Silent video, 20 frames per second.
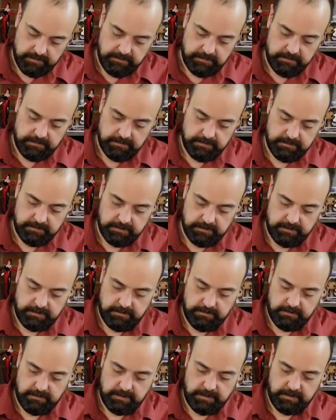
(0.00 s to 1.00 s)
This is the
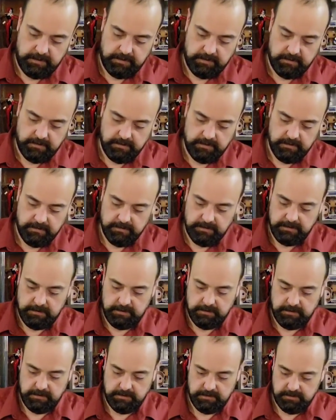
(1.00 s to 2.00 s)
Unity cards.
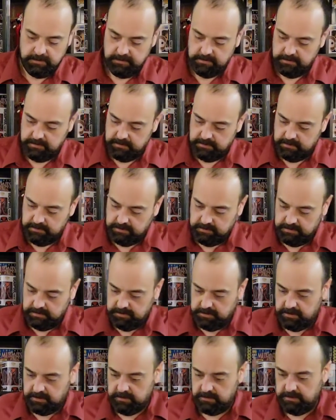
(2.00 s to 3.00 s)

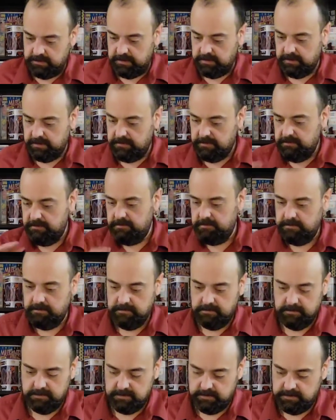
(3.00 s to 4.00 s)
Here they are.
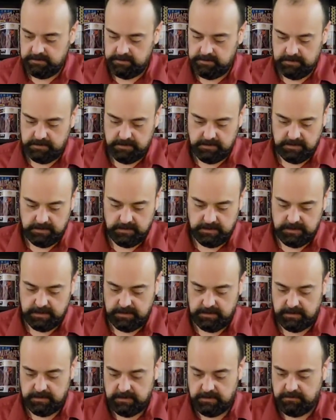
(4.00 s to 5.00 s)
So this is the set
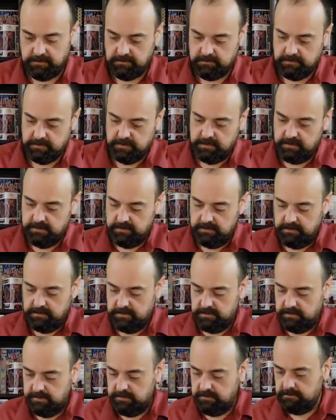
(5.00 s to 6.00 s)
that I'm
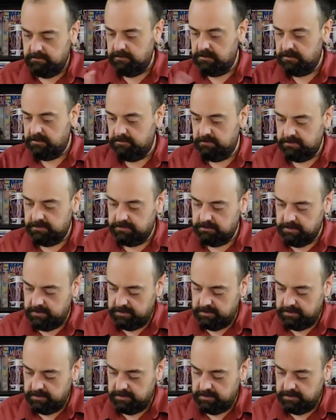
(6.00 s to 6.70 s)
working with right